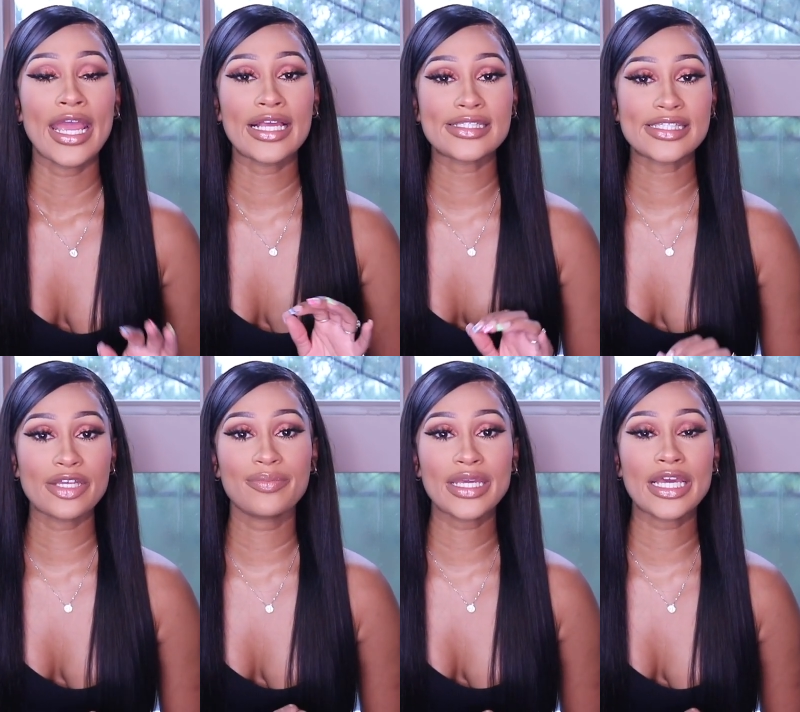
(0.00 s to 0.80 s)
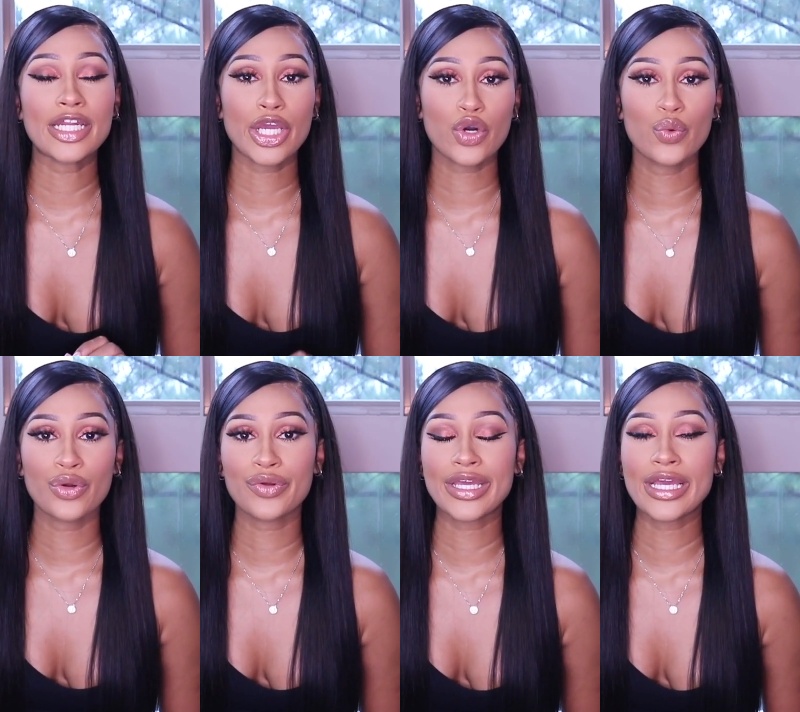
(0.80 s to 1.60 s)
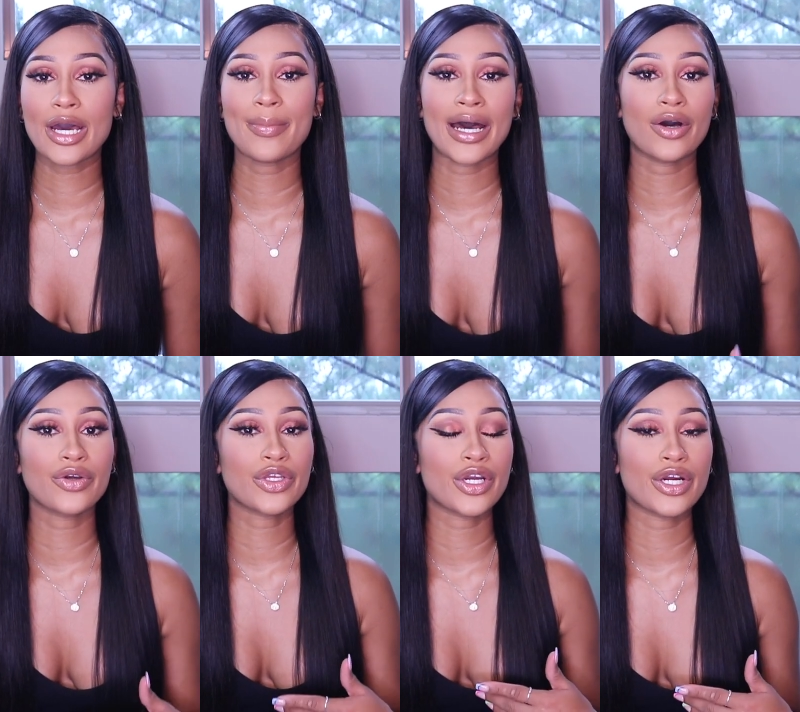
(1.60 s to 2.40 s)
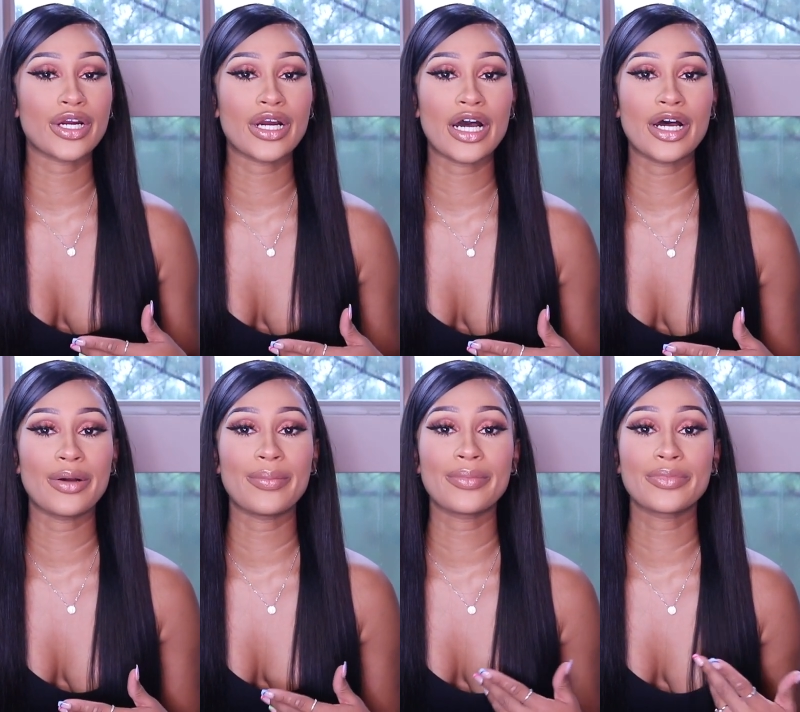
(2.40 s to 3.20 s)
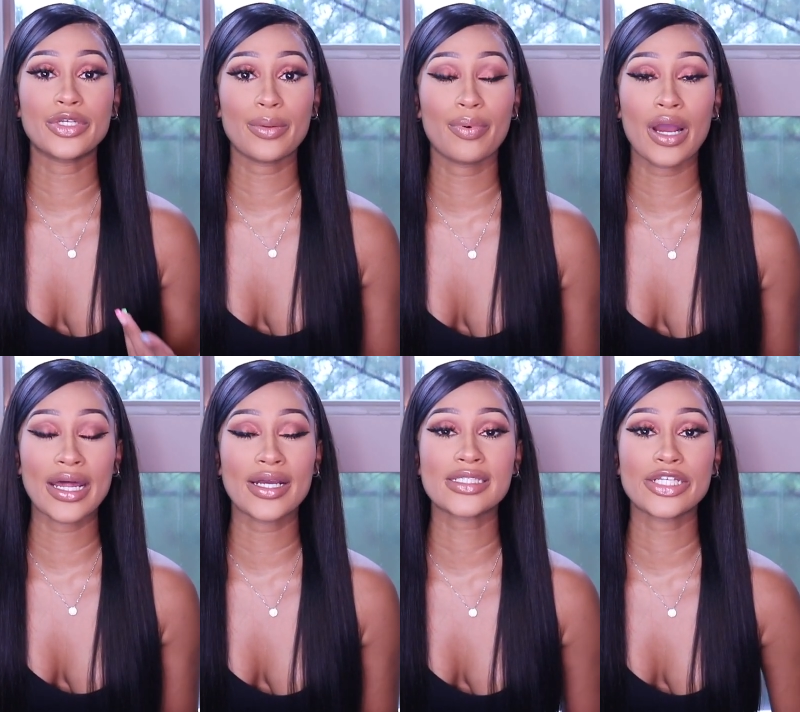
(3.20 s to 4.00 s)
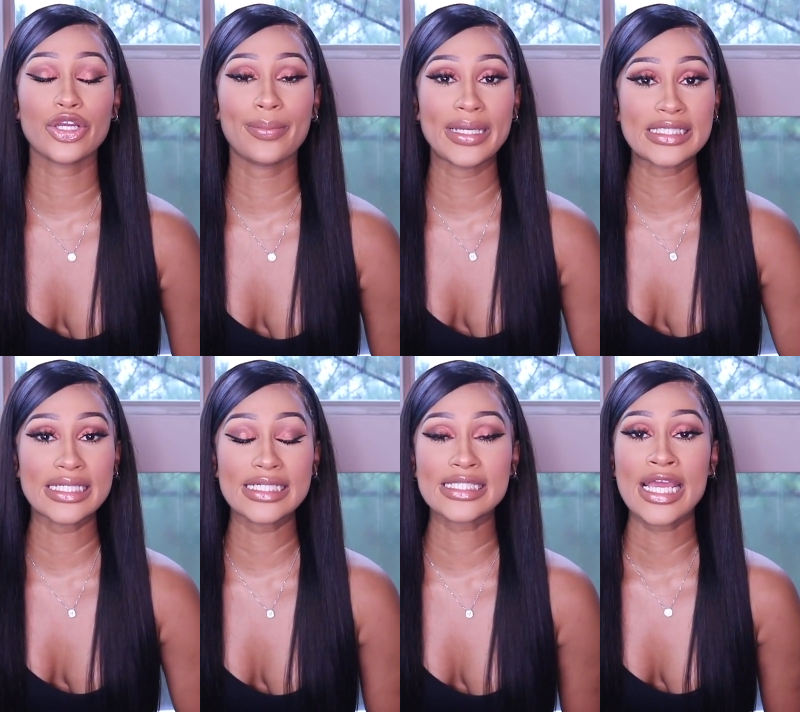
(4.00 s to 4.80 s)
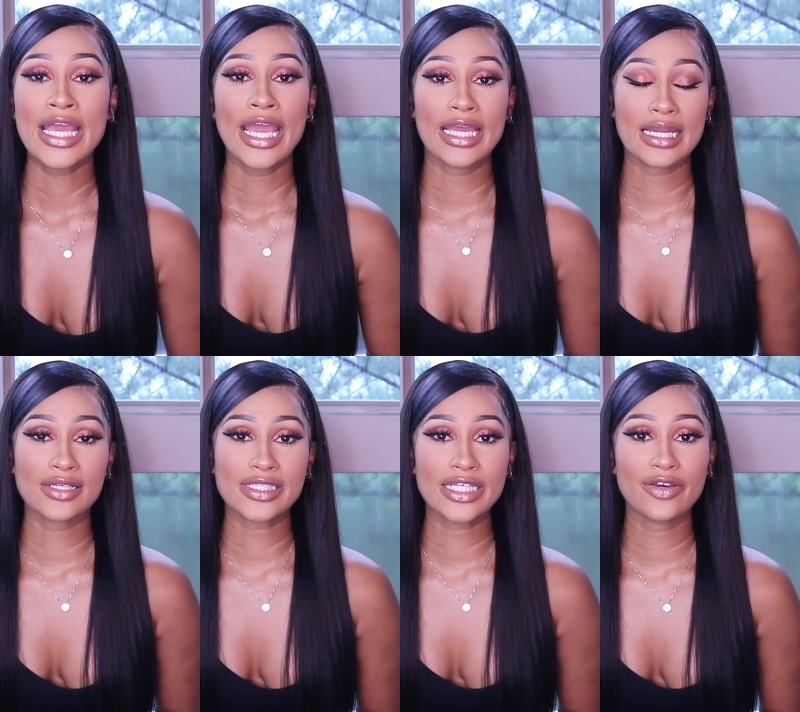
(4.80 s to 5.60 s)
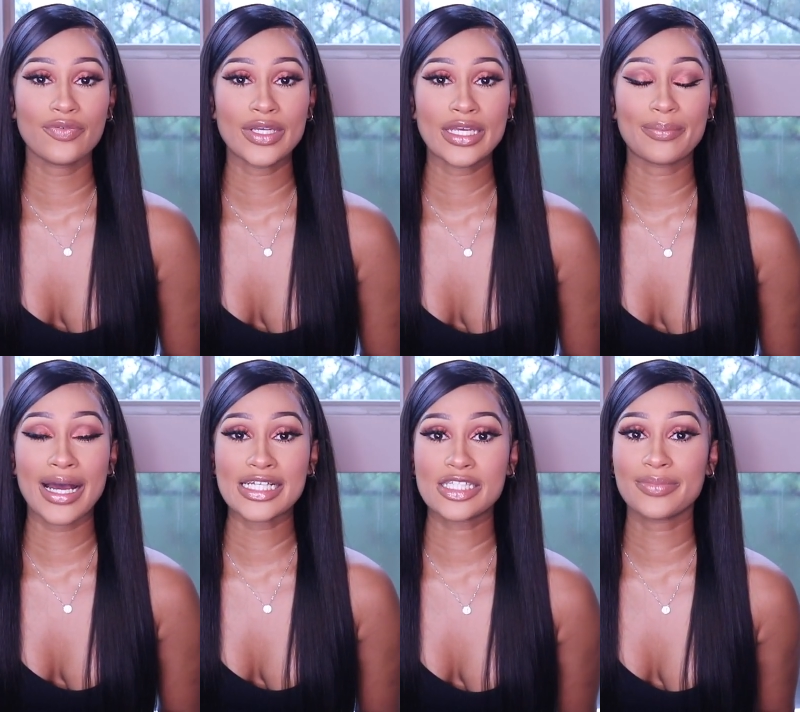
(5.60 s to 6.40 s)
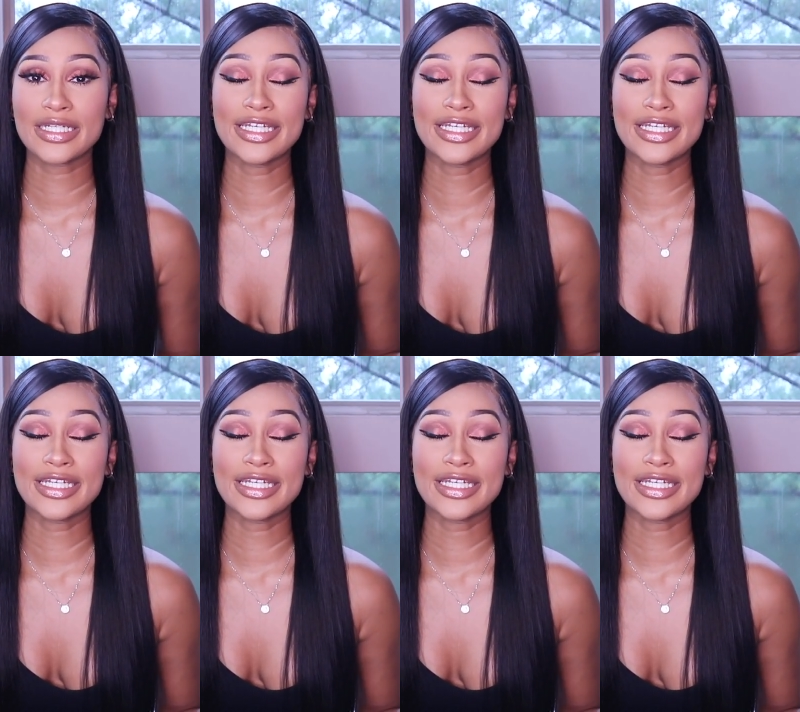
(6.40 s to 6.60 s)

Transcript: And send me an inquiry about your products and your business, and I'll see if we can possibly